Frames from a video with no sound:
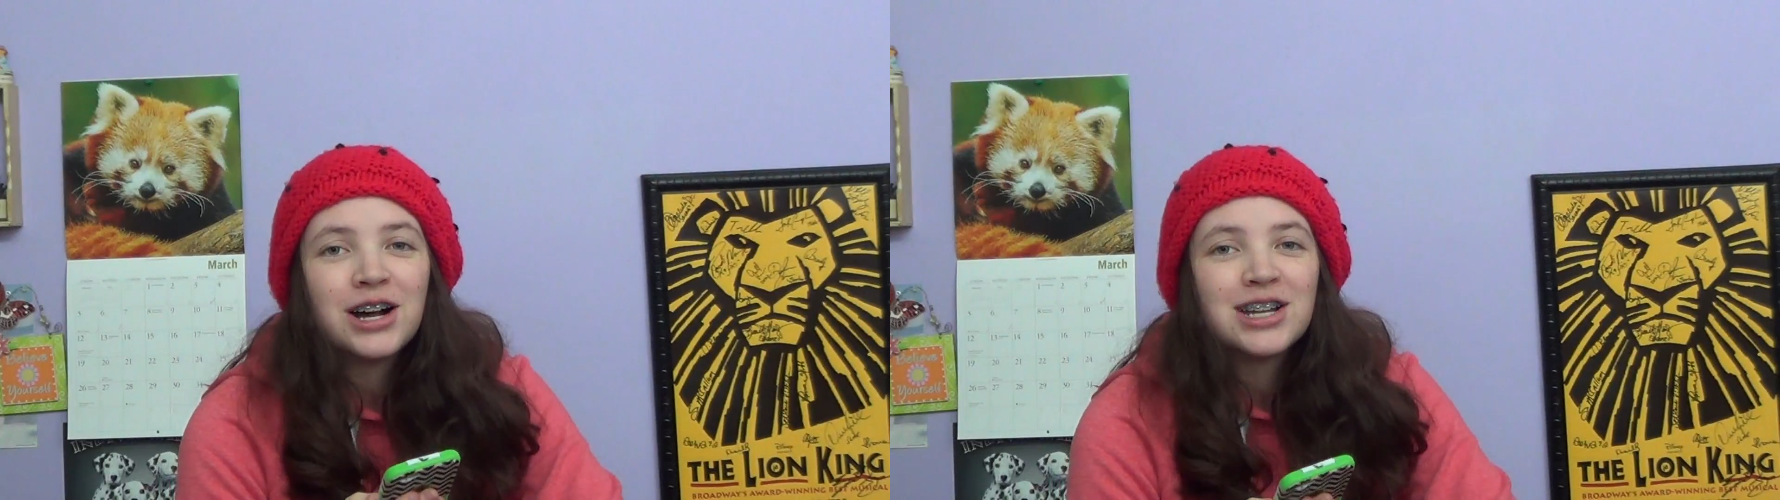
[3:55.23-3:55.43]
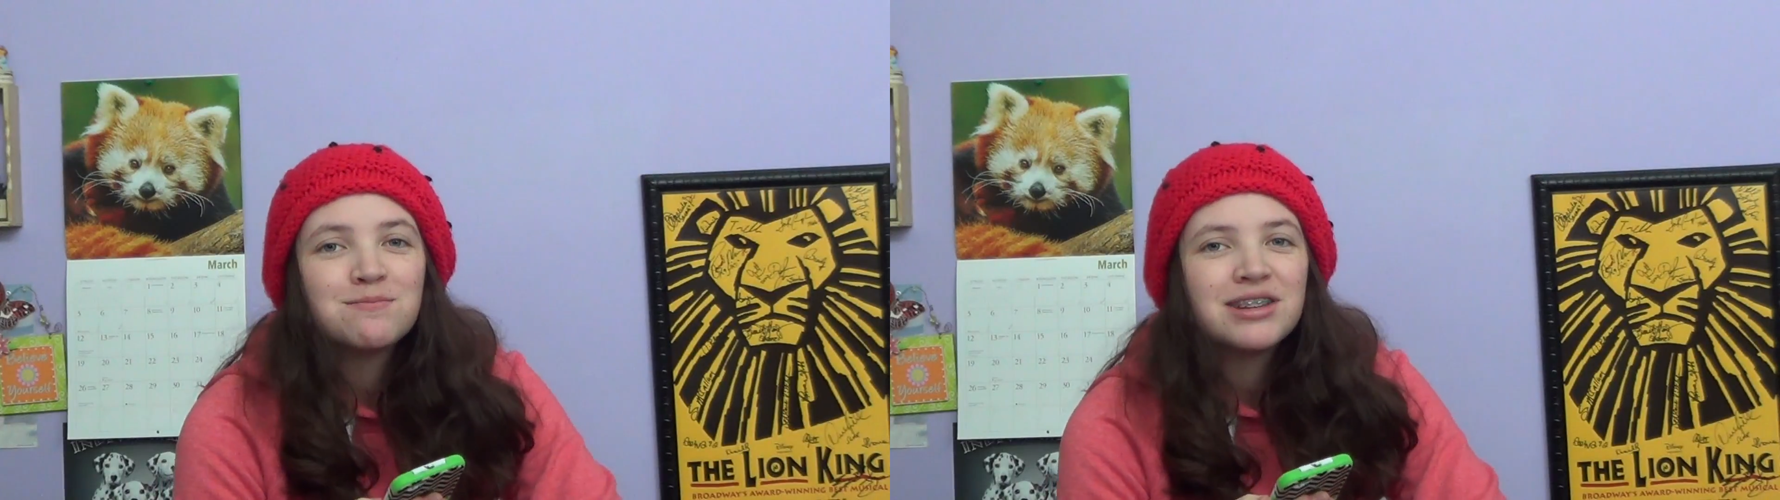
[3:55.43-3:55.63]

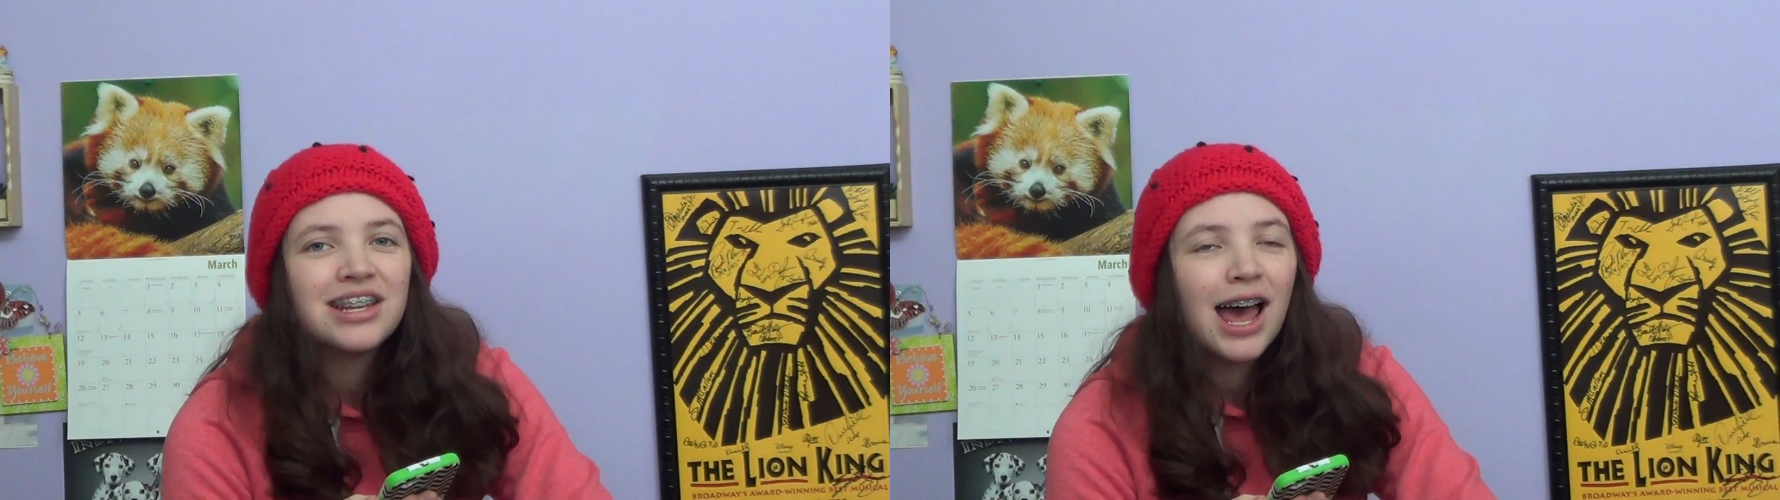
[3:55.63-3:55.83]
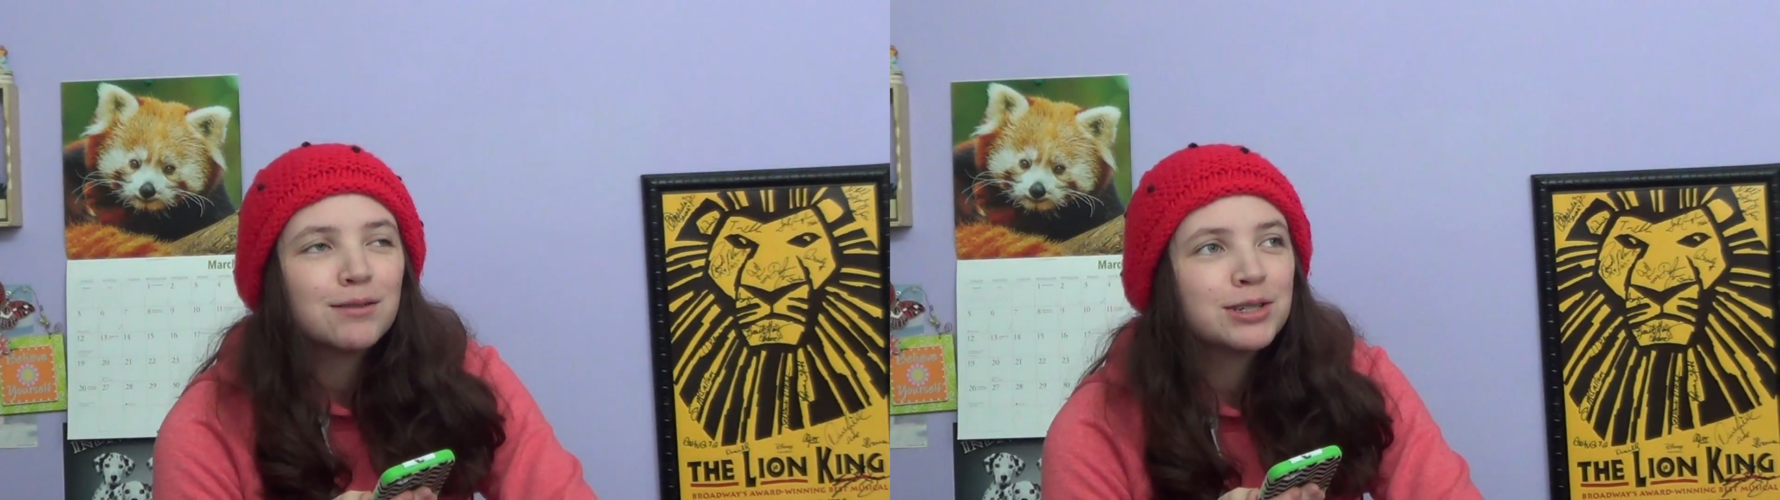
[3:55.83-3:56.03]
want to be
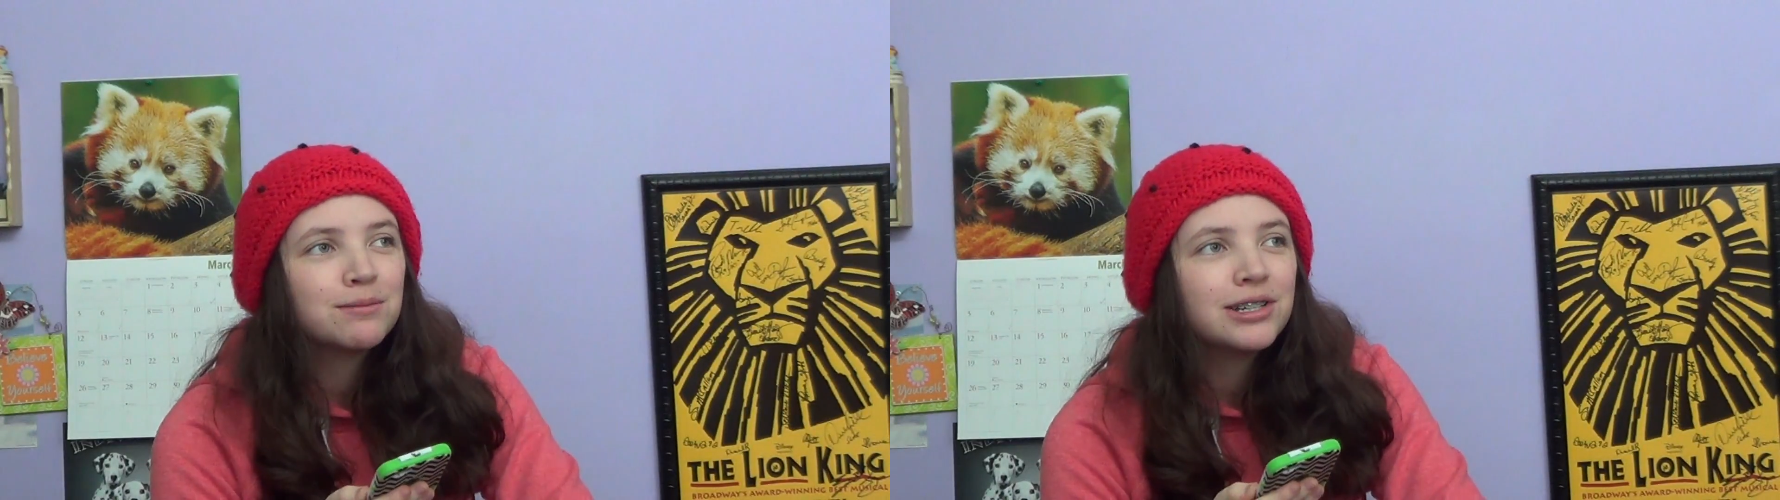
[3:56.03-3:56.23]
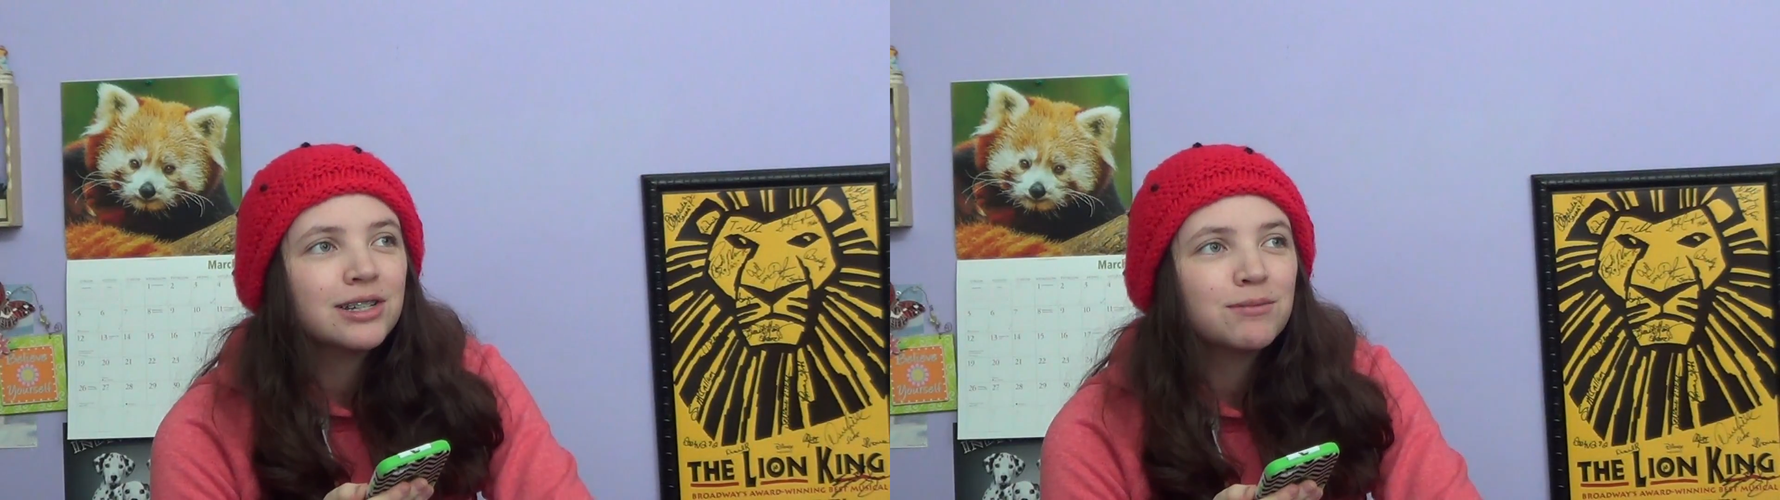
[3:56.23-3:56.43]

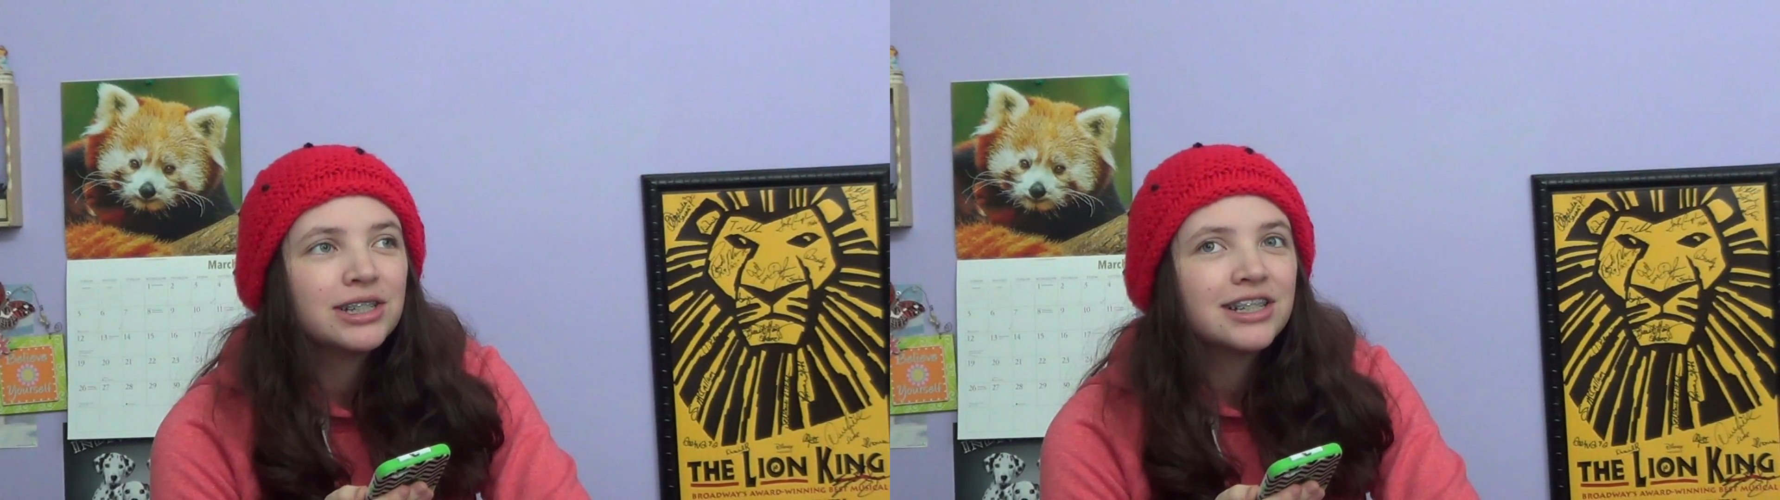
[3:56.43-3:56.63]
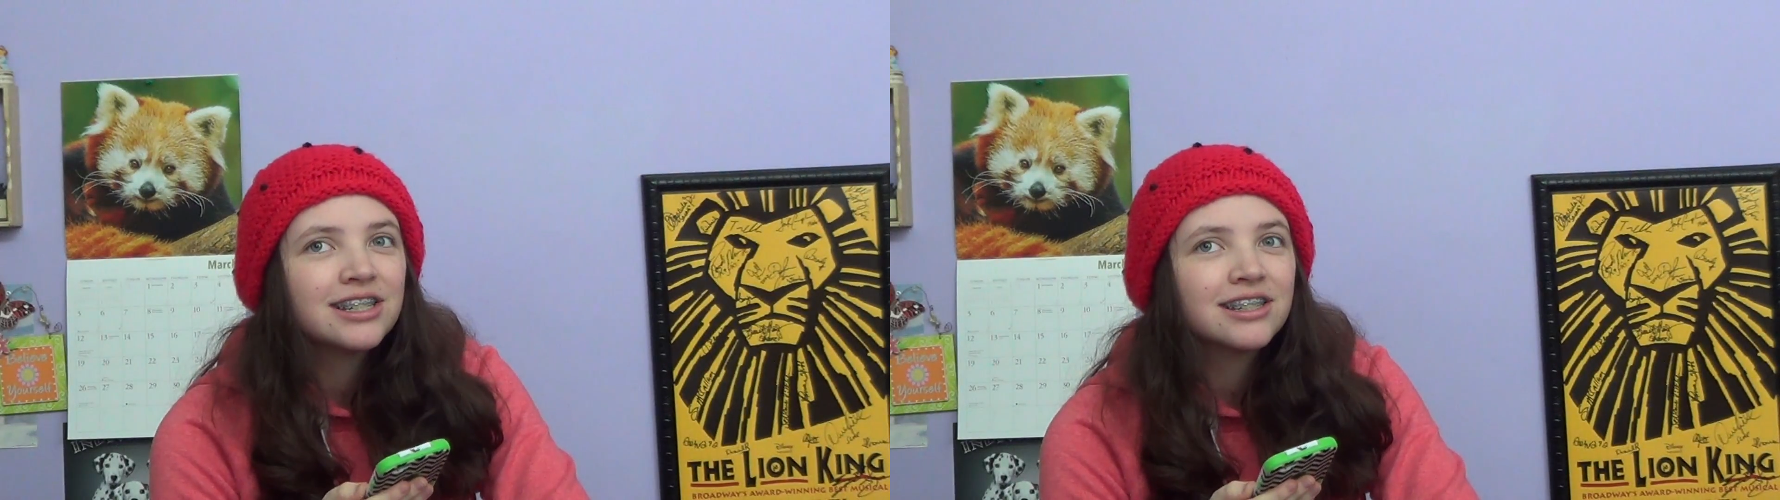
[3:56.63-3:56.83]
Napstablook
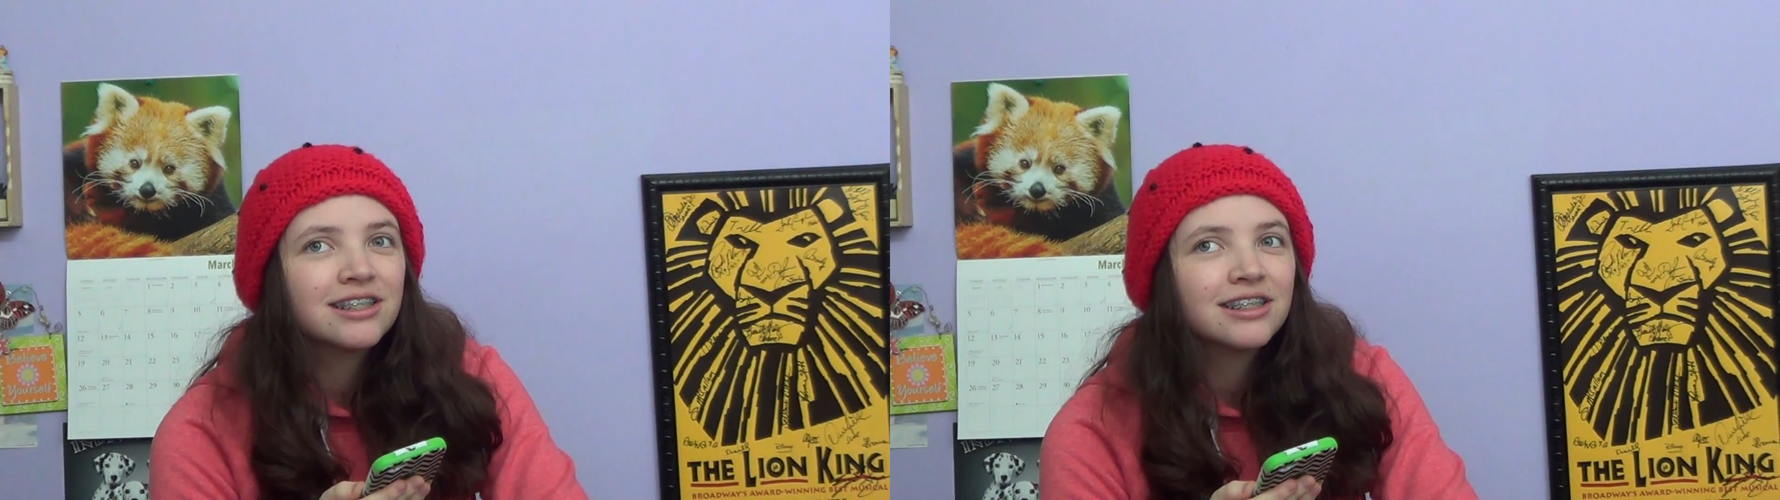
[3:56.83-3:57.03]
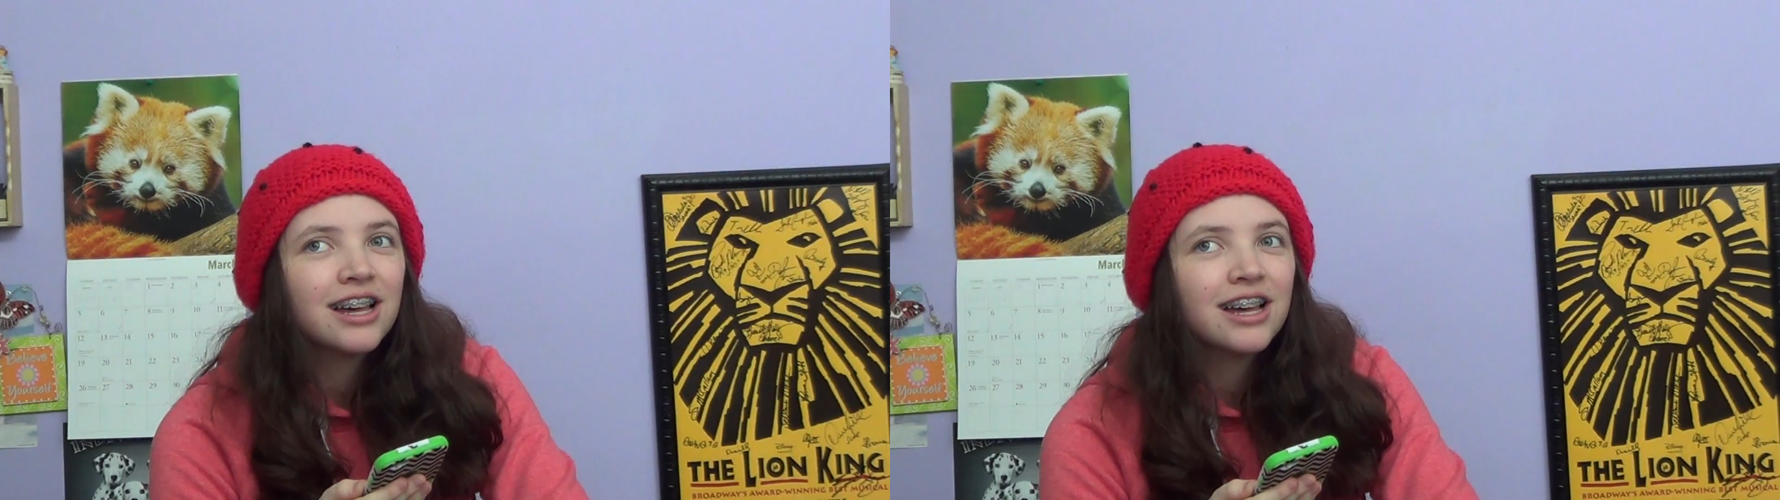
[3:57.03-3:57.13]
because